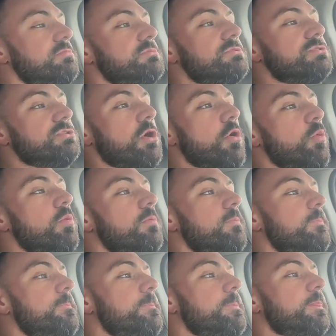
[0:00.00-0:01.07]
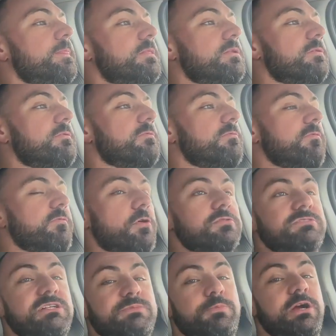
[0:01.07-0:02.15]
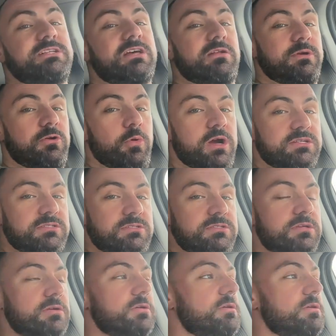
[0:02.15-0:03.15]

So first let's break down amino acids.